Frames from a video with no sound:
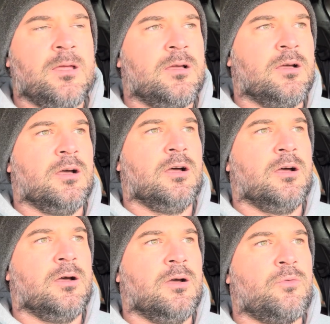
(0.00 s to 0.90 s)

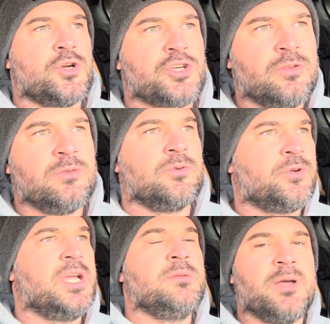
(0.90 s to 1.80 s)
a Russian,
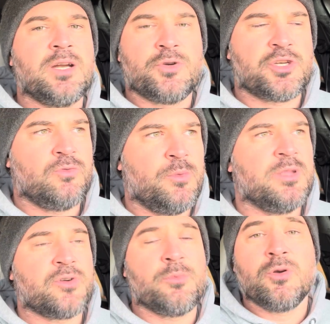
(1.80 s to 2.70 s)
Ukrainian, Belarusian woman
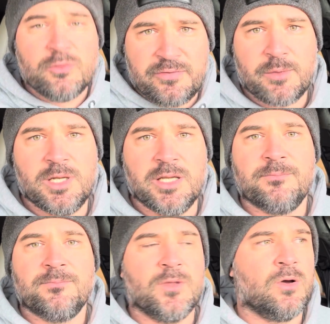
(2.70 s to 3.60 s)
from a good family,
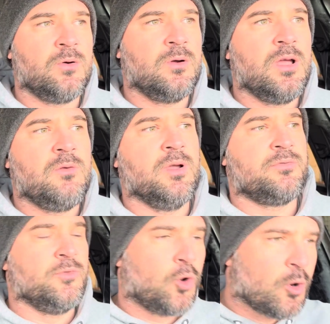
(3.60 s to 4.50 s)

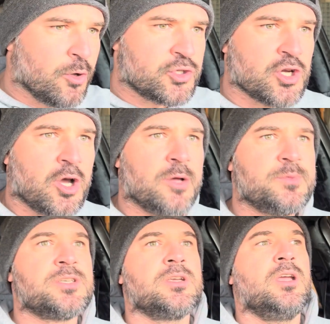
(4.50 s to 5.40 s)
with normal
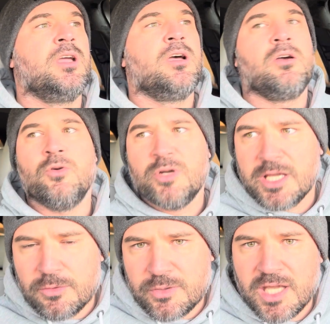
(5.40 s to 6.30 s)
jobs, good
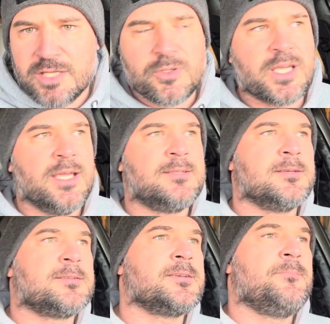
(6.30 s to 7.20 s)

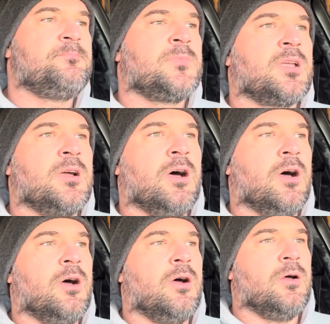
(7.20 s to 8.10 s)
educated,
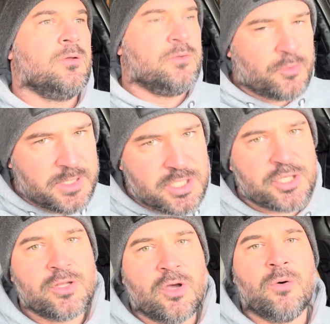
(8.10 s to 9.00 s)

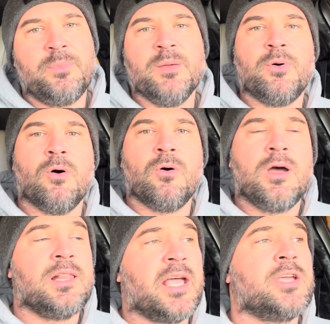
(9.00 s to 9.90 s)
traditional people
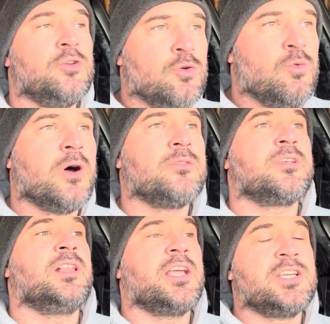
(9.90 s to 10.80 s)
like you want
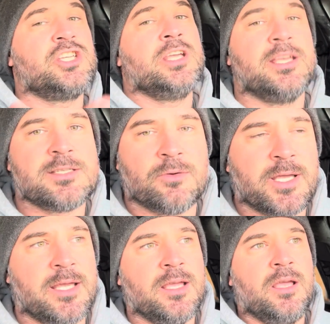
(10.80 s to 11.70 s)
and like she is,
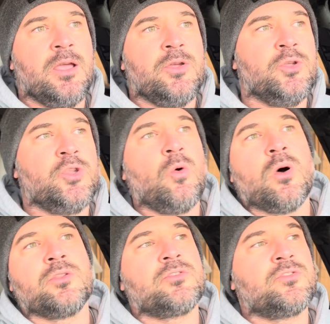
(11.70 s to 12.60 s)
okay? You don't
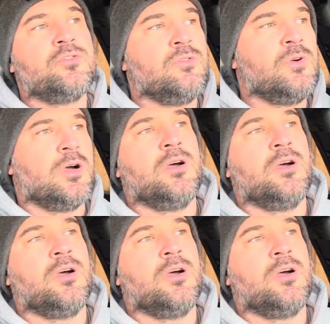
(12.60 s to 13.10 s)
want to